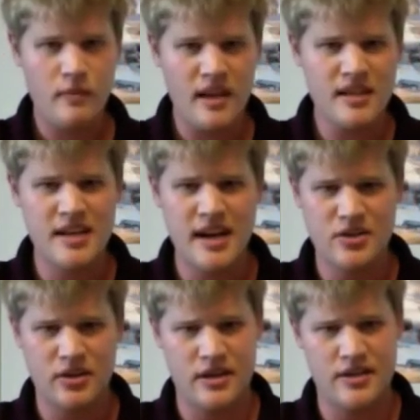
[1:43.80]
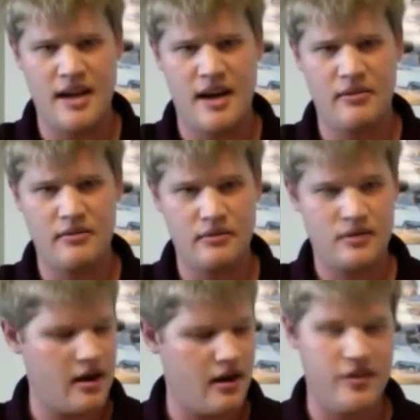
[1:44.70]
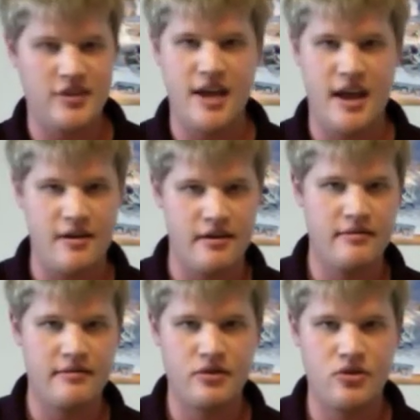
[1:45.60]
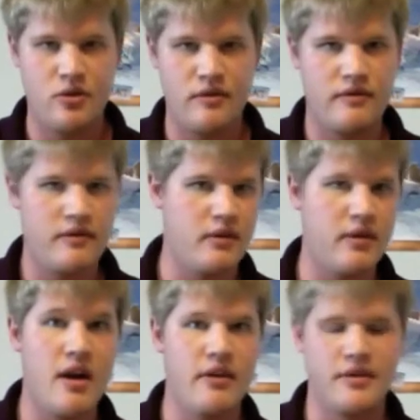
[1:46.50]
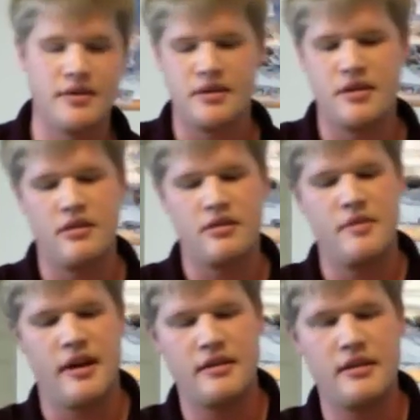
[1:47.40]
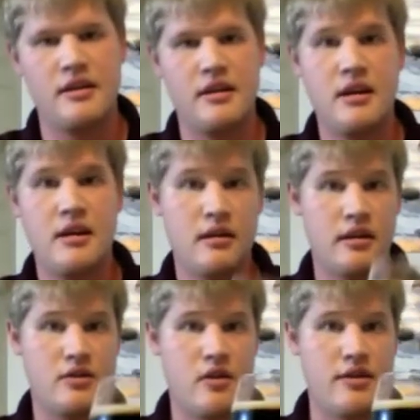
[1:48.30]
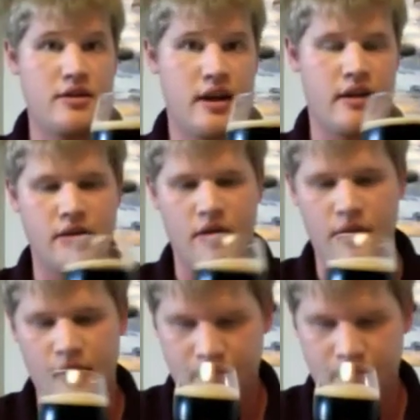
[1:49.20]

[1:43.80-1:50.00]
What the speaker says: It's a nice looking stout. It's got all the standard sort of characteristics that you'd expect. Let's go ahead and check out the aroma.